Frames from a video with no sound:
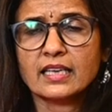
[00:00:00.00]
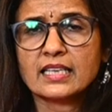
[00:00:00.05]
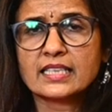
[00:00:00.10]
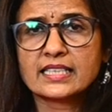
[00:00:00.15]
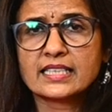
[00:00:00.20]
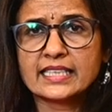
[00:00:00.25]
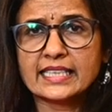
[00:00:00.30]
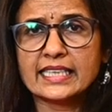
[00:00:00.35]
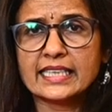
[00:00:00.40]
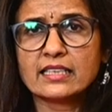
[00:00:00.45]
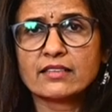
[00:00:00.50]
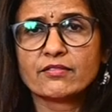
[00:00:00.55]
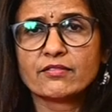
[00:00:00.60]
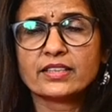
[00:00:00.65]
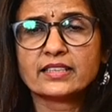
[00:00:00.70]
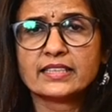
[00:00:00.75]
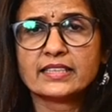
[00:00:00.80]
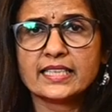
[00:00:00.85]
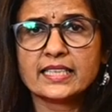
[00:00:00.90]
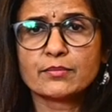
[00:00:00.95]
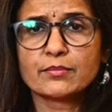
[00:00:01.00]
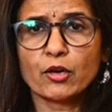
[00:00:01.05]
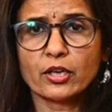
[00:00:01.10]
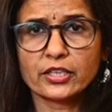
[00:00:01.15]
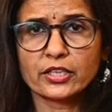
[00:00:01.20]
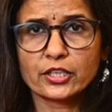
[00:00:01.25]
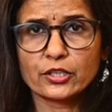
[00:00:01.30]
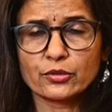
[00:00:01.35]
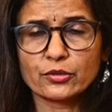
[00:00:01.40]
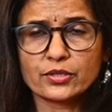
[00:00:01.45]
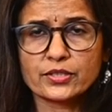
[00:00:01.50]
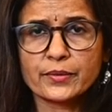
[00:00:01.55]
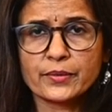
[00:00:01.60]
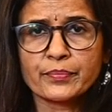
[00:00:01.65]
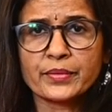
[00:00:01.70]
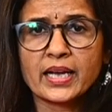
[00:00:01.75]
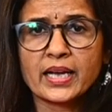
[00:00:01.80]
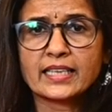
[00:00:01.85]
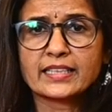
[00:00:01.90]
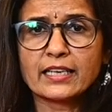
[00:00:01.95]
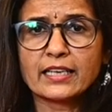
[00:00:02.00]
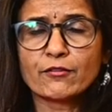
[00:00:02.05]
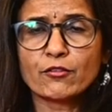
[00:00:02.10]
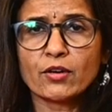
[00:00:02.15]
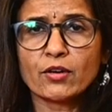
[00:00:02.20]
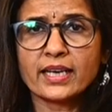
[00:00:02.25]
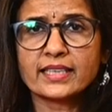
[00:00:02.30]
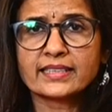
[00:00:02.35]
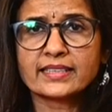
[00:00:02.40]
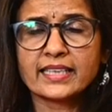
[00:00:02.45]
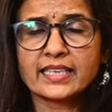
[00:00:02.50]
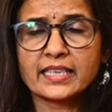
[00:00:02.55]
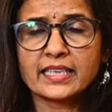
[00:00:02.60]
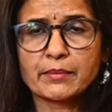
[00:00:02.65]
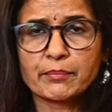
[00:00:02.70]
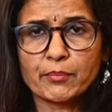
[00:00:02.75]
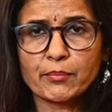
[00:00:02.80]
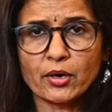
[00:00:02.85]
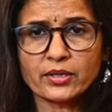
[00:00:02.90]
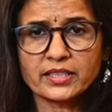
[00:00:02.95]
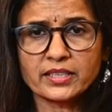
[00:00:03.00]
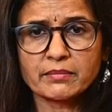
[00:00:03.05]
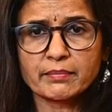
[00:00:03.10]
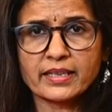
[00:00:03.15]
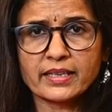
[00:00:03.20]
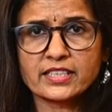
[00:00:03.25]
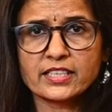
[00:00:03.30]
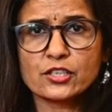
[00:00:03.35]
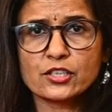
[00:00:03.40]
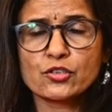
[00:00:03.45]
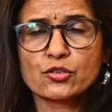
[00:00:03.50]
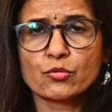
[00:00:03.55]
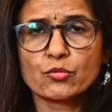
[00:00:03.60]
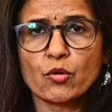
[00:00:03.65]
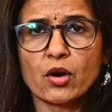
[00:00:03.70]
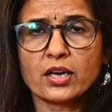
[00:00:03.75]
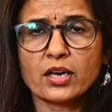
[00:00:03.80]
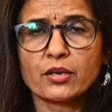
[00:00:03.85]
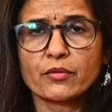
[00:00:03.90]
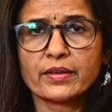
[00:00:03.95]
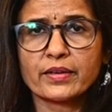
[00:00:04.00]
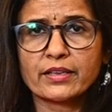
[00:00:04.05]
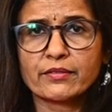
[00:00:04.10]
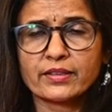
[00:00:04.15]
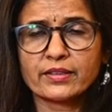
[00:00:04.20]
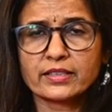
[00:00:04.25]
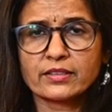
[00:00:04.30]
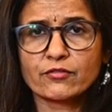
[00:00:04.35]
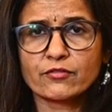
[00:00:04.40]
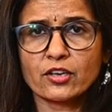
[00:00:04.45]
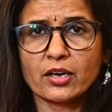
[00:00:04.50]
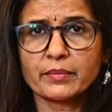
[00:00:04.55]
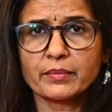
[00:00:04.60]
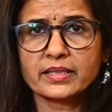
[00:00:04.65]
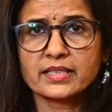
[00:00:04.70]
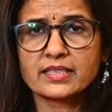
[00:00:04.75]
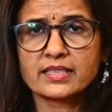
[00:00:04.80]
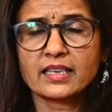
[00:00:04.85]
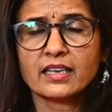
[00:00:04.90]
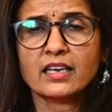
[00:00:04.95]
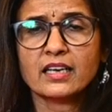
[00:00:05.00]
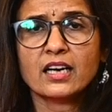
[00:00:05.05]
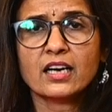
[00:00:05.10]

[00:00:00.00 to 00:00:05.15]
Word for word: seen with these molecules. Therefore, I think an important message to walk away with from is